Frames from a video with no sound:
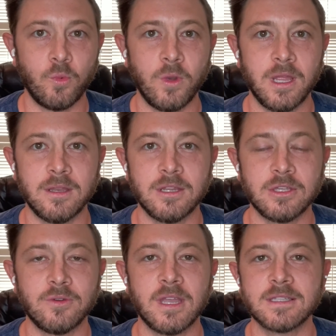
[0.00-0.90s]
when
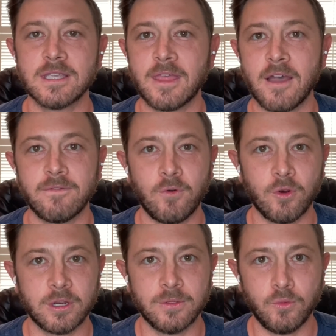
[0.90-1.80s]
you get to that
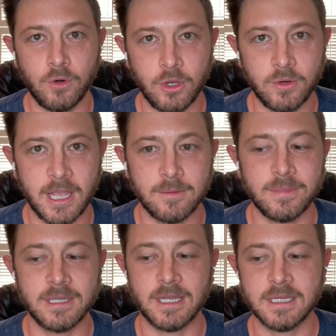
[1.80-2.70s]
fork in the road and
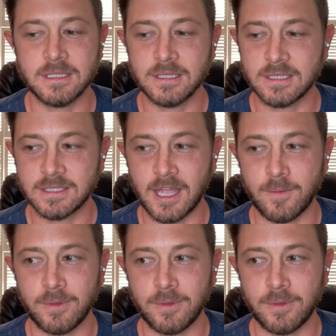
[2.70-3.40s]
begin to step